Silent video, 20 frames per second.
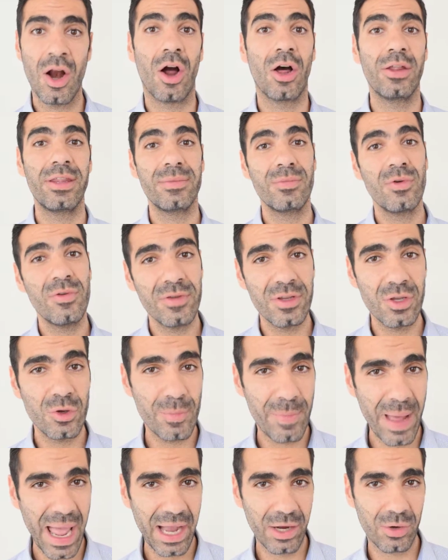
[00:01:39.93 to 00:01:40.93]
Are they moving you
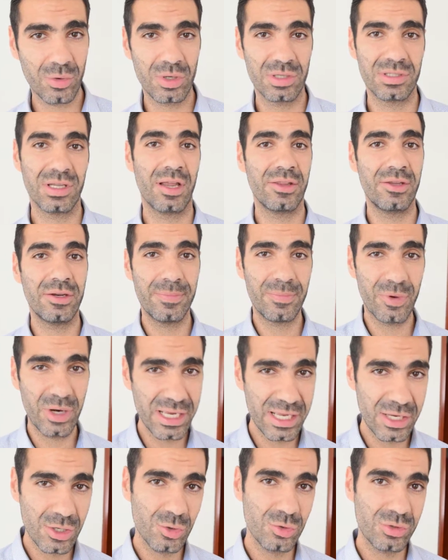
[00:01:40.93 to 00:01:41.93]
backwards? Are they
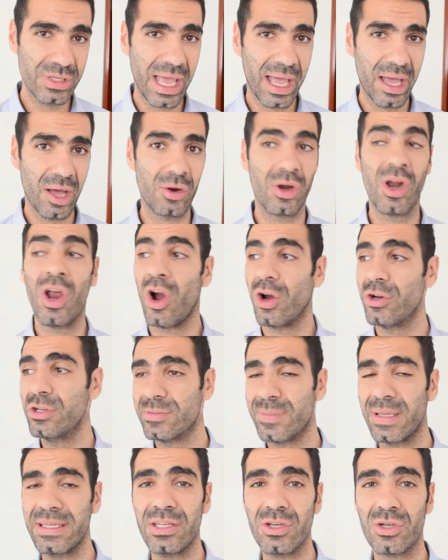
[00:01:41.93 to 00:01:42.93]
bringing you down? Are you
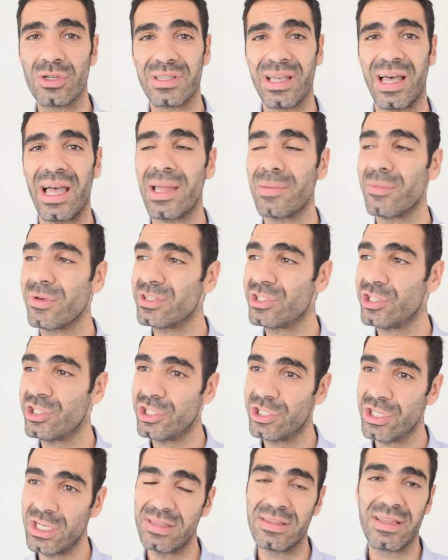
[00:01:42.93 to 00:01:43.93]
spending your time on
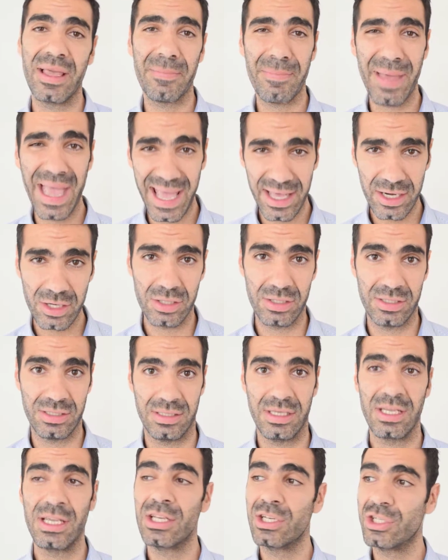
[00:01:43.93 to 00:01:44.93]
shit that matters?